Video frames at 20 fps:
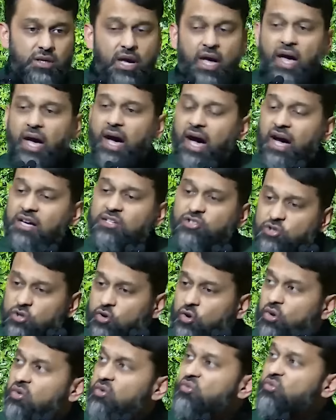has
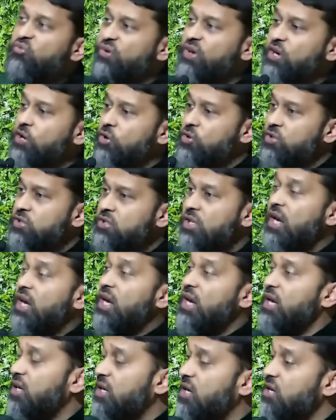certain figures
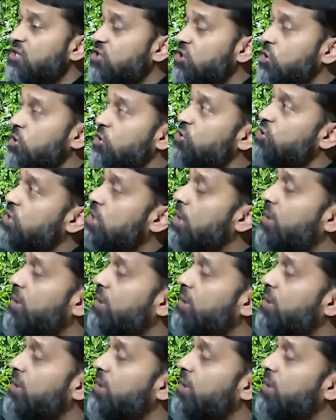it considers to